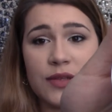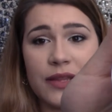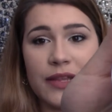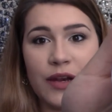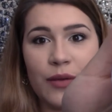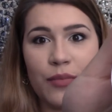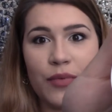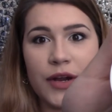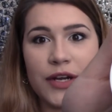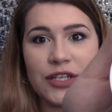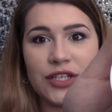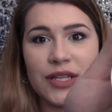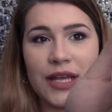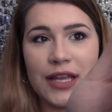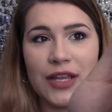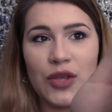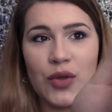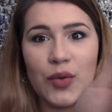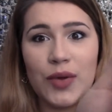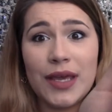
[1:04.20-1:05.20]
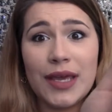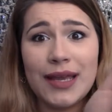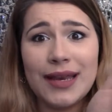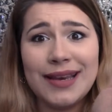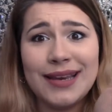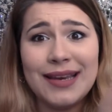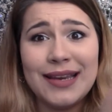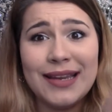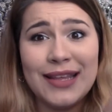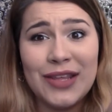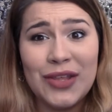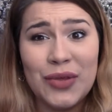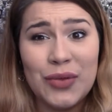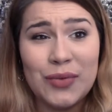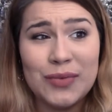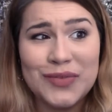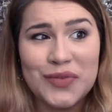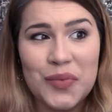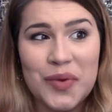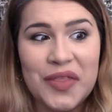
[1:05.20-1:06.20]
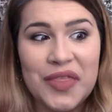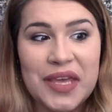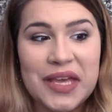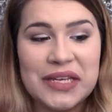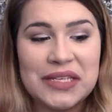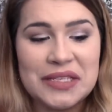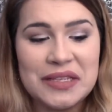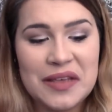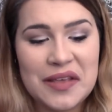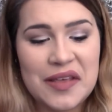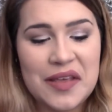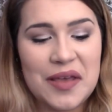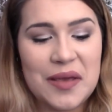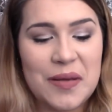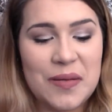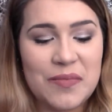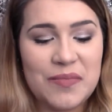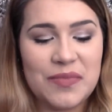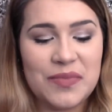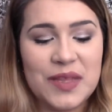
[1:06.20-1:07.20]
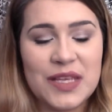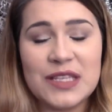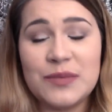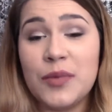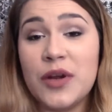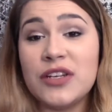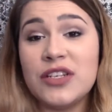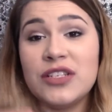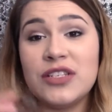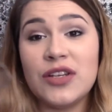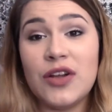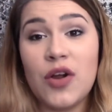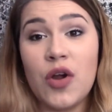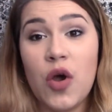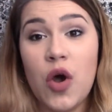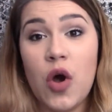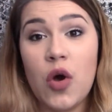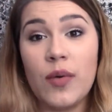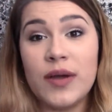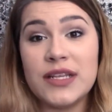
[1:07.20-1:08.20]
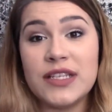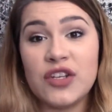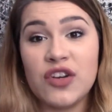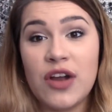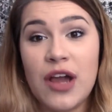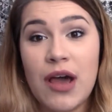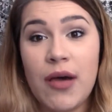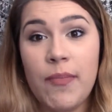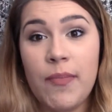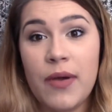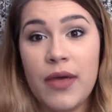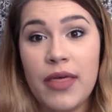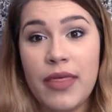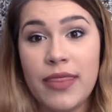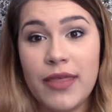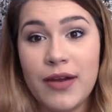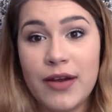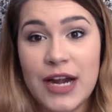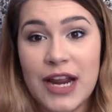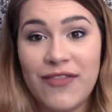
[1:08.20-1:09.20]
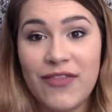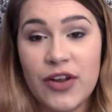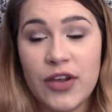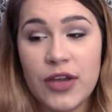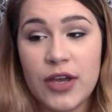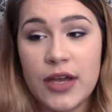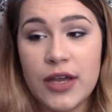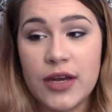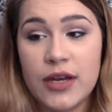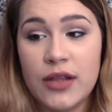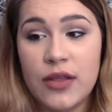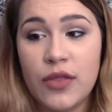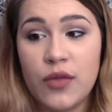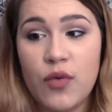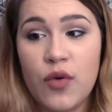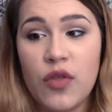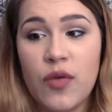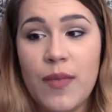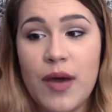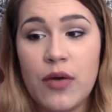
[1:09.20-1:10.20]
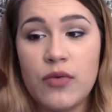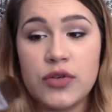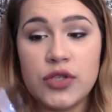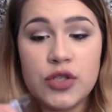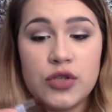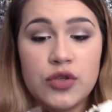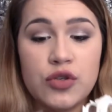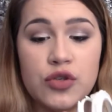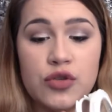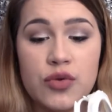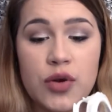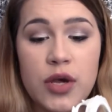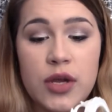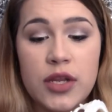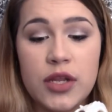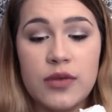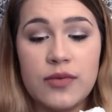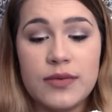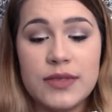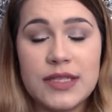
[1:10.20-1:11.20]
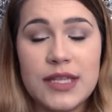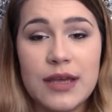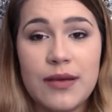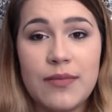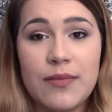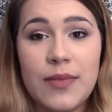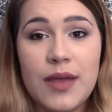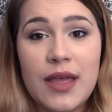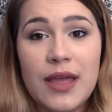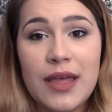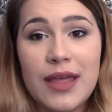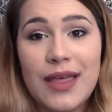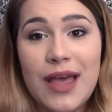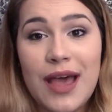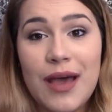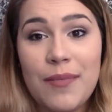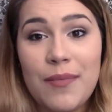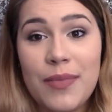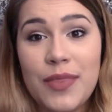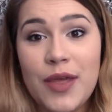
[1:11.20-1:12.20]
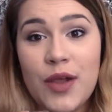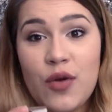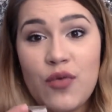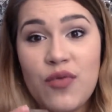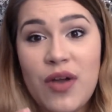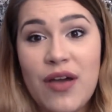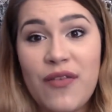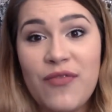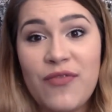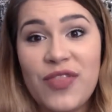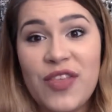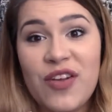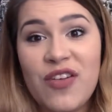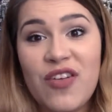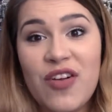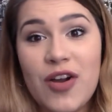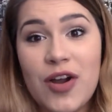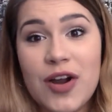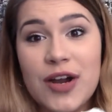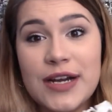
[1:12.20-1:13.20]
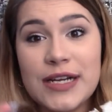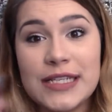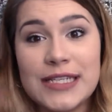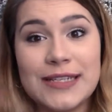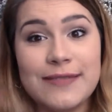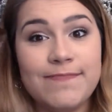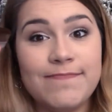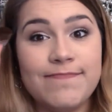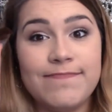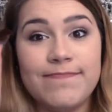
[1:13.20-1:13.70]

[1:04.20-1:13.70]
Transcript: with a little brush that you can use with it. Um, these brushes are always crap. They're never good. Throw them out. Do not use them. Um, they're rough. They're hard.